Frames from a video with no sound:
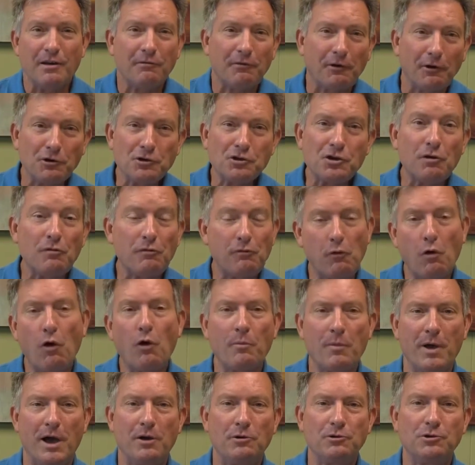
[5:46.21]
first and
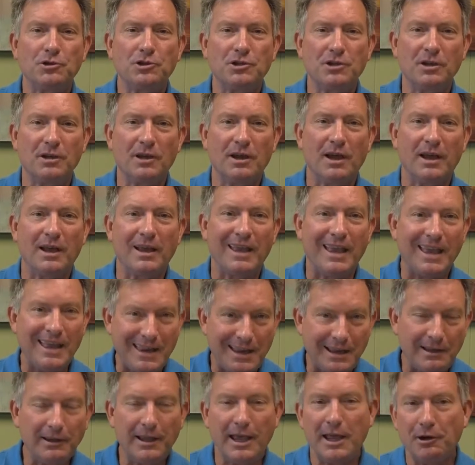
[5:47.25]
foremost,
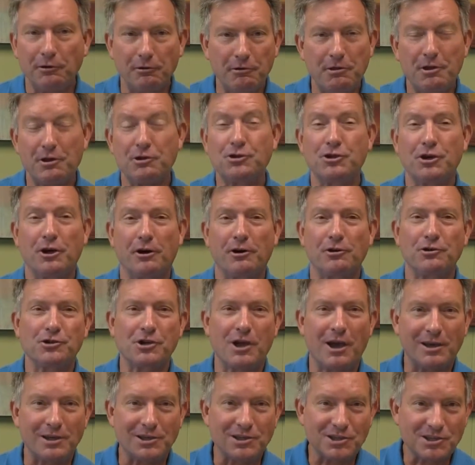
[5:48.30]
any leader in the
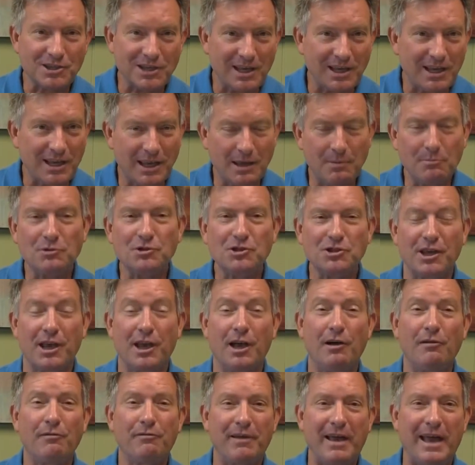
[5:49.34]
church ought to see
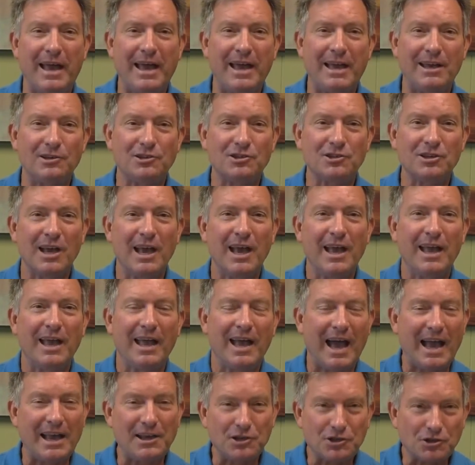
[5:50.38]
himself as
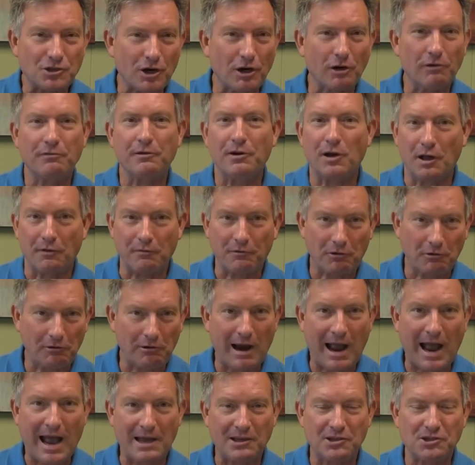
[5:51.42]
a servant of
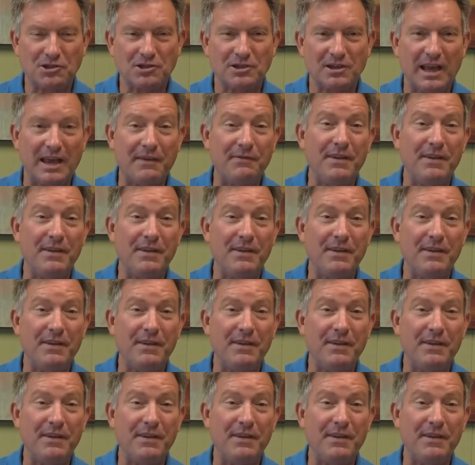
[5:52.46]
Christ.